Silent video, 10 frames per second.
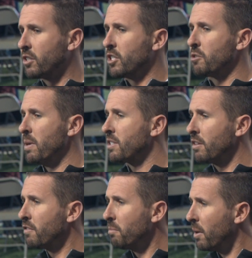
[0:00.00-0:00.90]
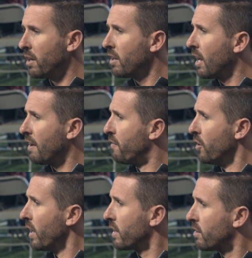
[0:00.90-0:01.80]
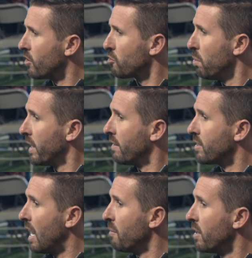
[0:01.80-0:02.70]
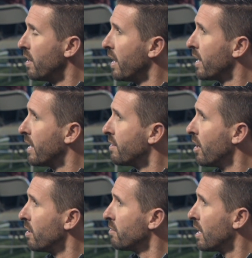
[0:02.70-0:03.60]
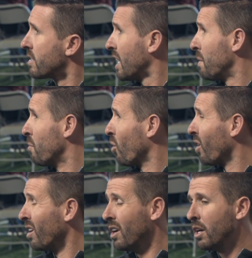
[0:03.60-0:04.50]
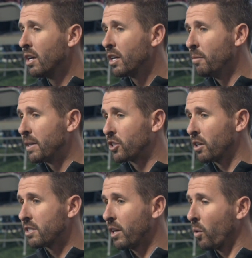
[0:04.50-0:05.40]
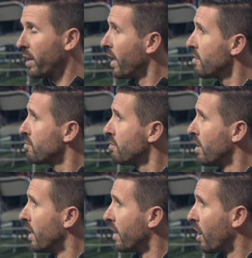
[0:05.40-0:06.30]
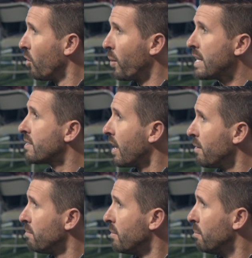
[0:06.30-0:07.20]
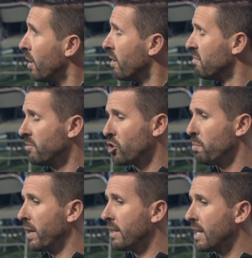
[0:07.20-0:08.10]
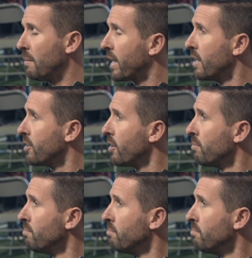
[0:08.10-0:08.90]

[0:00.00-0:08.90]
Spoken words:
dismissive, but I feel like there's plenty of time in the day to get it done. I just got to be more, make sure I stay organized and I don't waste time, but there's plenty of time to get it done.